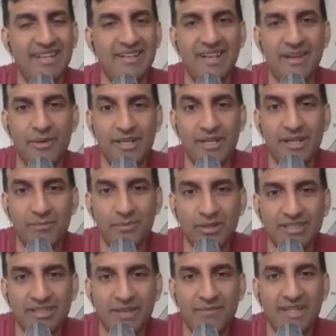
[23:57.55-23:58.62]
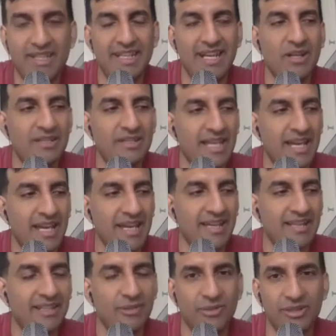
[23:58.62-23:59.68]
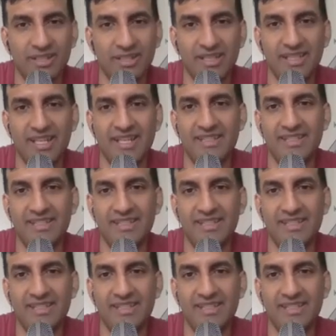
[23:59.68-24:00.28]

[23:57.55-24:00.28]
And we're trying to put something out there in the world that,